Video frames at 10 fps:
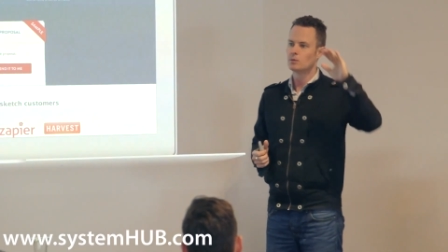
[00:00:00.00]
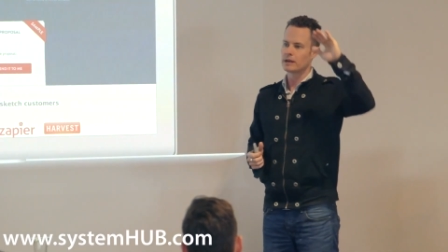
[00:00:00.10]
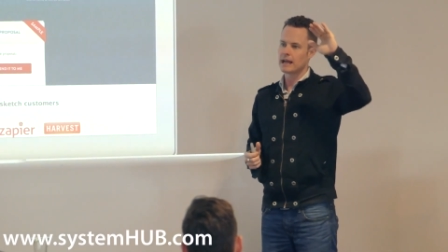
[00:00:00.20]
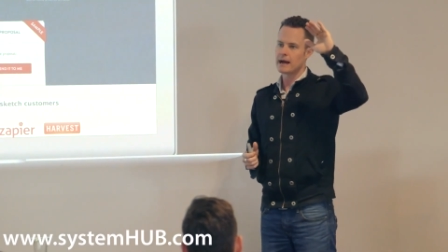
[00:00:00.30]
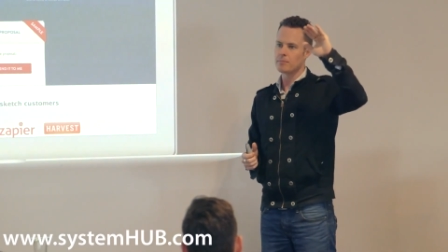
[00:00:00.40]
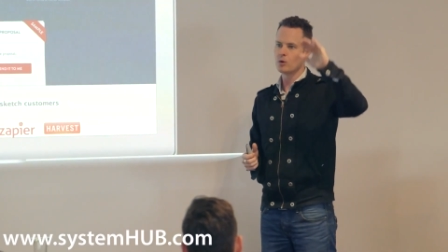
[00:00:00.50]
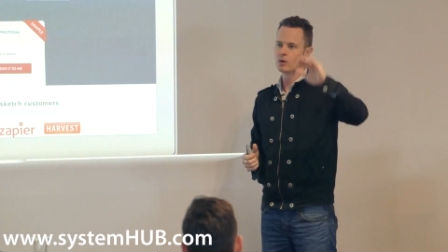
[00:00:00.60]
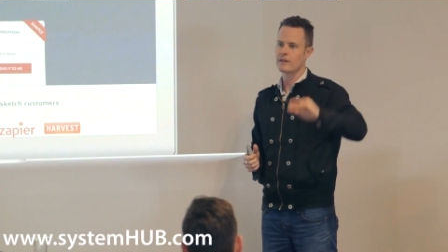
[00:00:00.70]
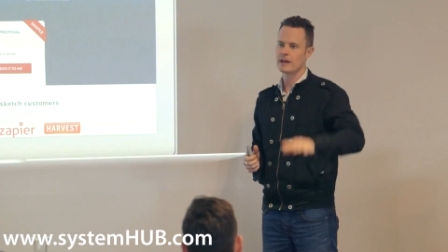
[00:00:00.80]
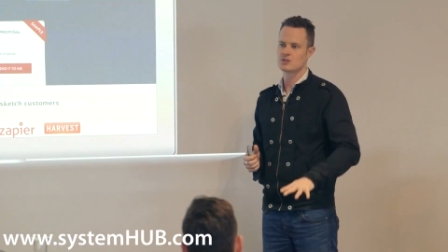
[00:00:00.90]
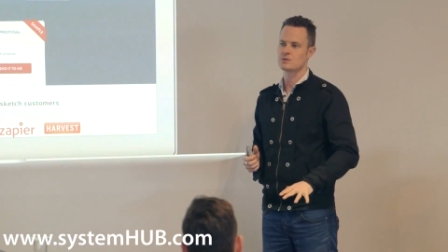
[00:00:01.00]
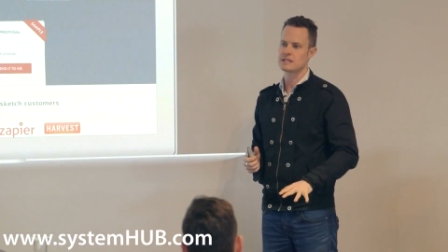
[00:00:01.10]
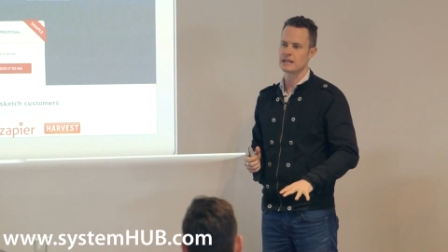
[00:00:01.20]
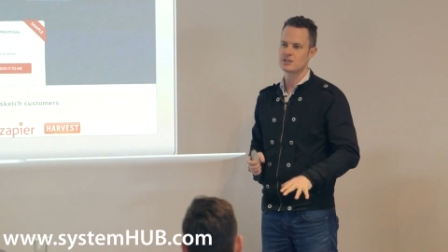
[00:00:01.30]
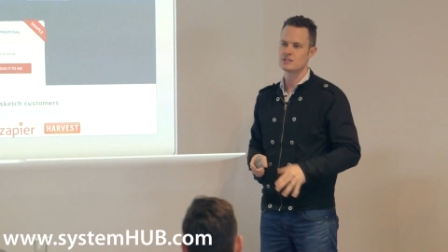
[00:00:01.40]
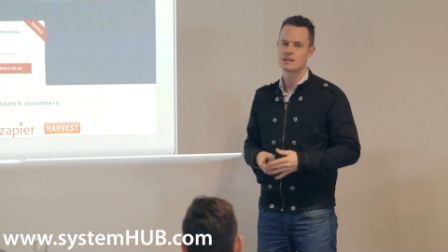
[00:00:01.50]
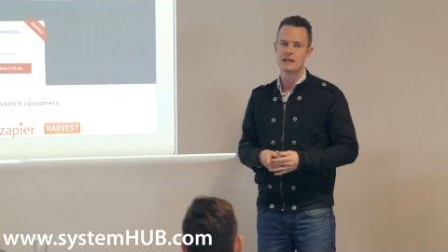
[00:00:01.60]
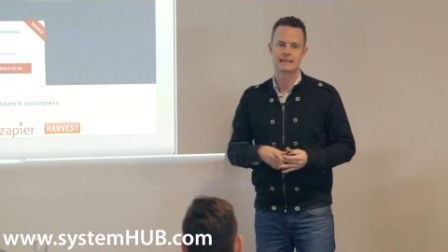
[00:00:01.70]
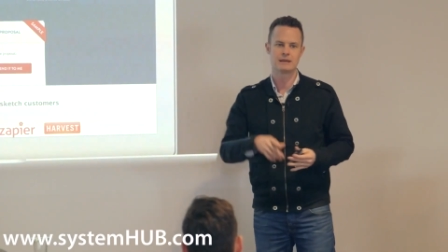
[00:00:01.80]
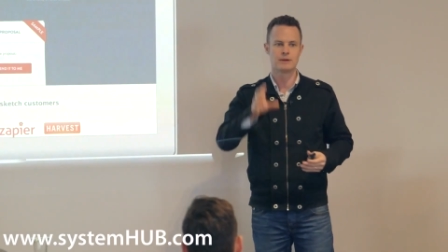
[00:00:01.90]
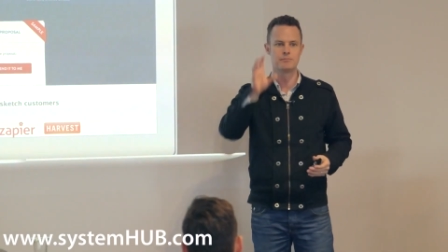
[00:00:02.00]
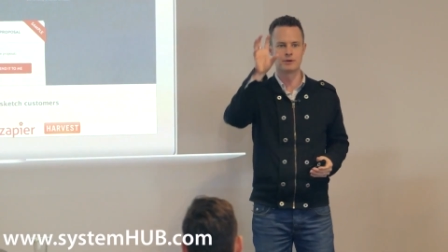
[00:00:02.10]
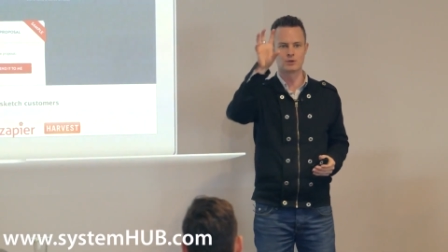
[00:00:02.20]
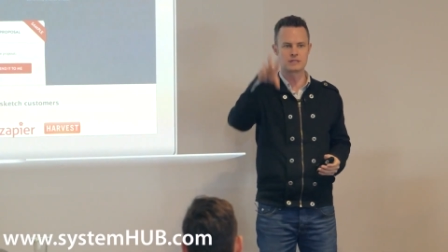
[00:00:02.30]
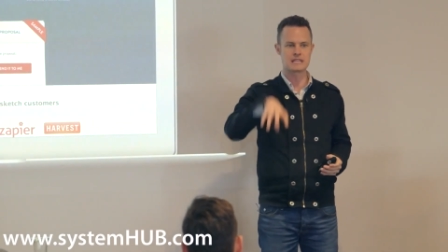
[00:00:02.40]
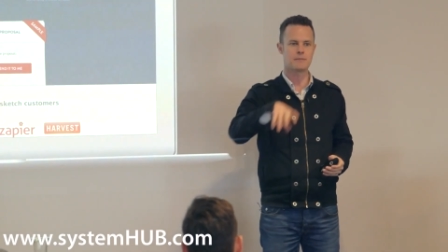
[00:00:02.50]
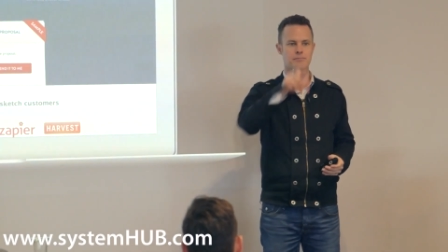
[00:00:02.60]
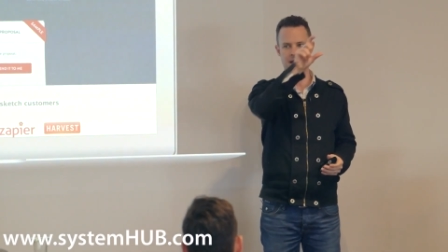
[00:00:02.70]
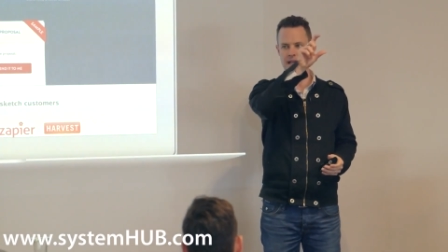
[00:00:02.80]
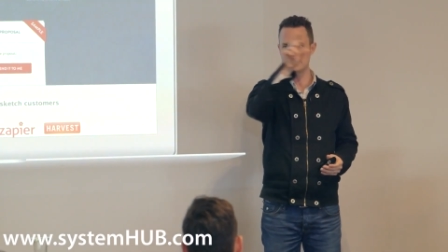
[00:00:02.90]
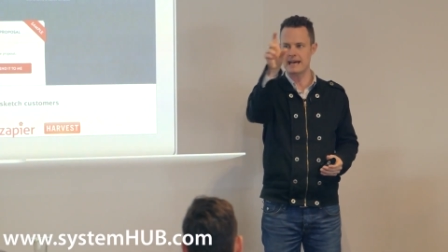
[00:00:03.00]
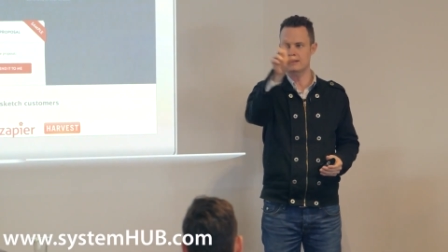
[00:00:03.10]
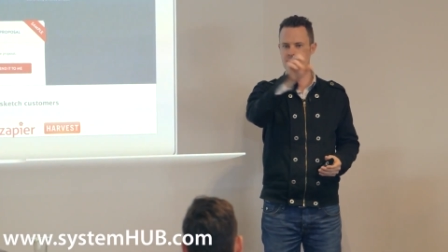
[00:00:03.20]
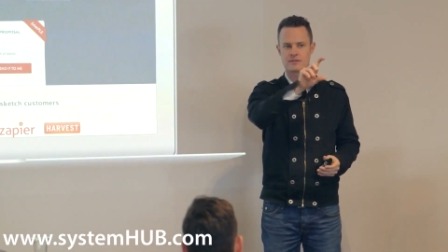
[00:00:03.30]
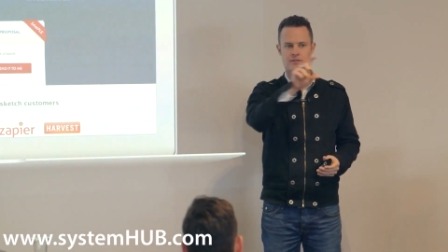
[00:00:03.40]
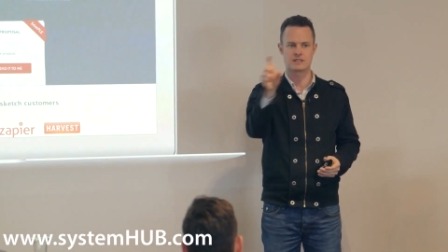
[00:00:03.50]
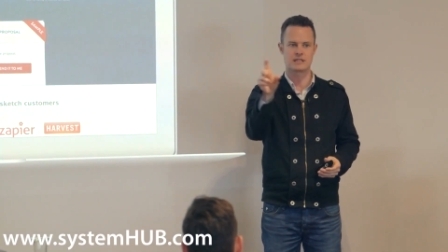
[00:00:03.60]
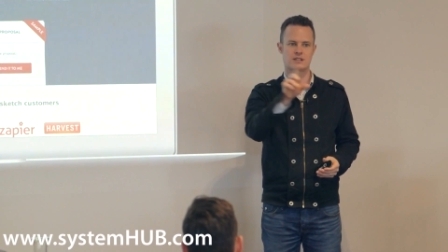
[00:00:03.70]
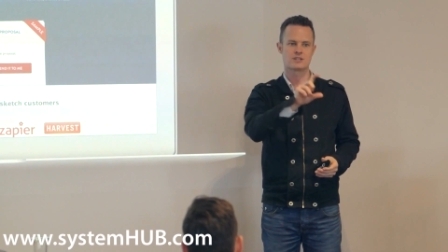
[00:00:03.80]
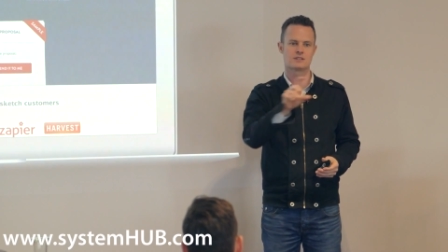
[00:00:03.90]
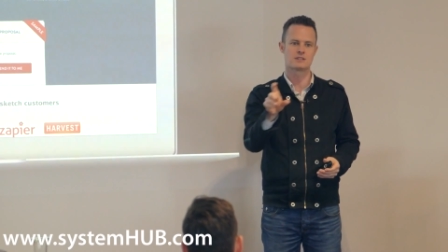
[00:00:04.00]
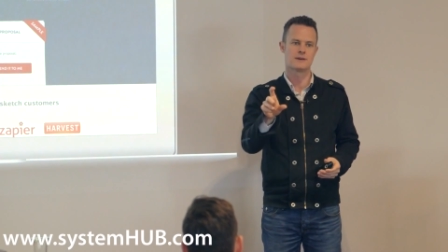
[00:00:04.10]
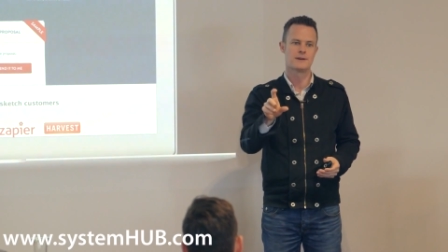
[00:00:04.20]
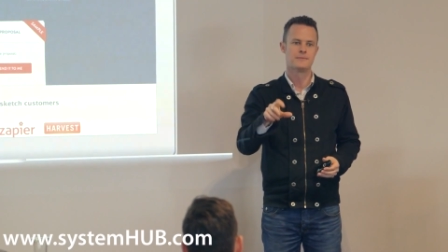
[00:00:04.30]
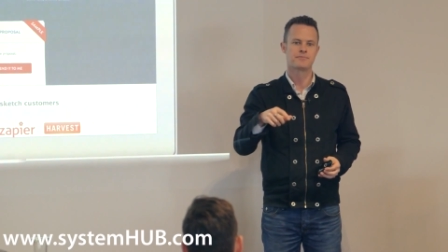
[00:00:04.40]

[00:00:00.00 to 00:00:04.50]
We lay up all of the actual sections and then we build templates out of the different sections.